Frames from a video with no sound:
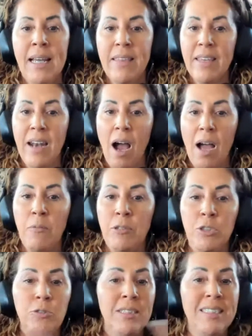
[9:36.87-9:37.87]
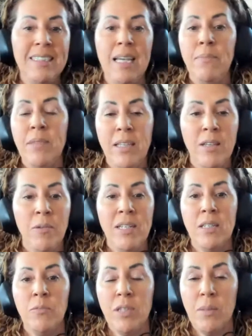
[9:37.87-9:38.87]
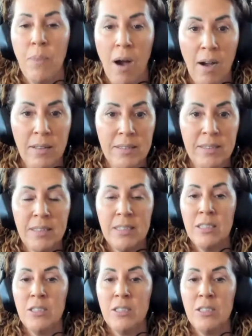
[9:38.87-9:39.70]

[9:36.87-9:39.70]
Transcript: then I would do the same thing that we did with the box.